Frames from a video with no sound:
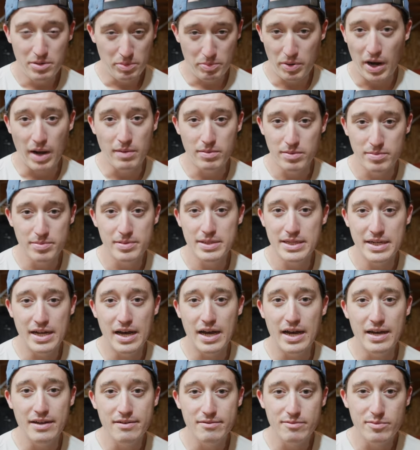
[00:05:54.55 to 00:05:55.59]
Probably
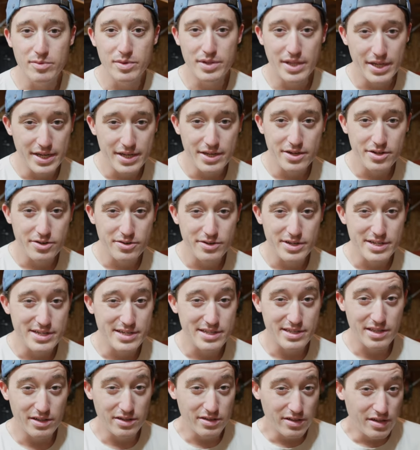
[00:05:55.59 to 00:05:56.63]
not. Will they increase
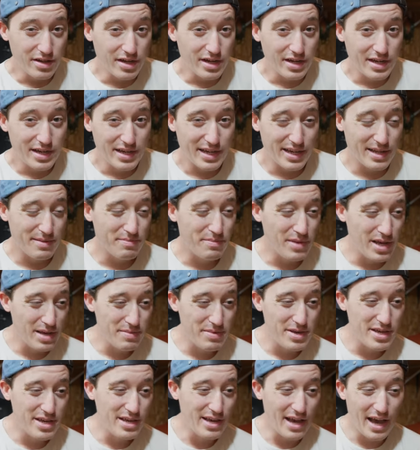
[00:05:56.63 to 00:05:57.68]
the look and
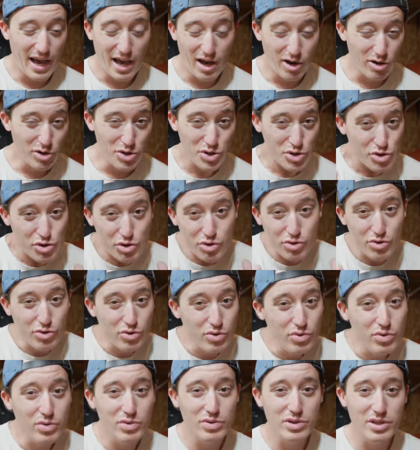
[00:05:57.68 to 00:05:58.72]
maybe how
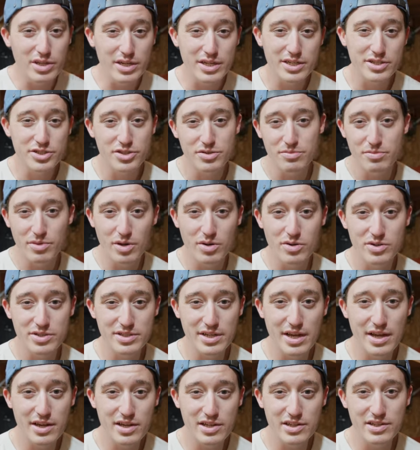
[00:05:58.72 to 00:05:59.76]
you look at your
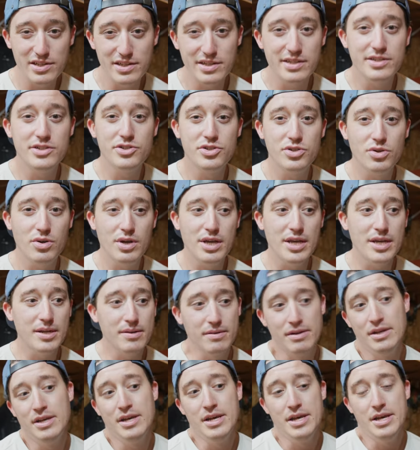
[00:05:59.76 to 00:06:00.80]
motorcycle and enjoy it?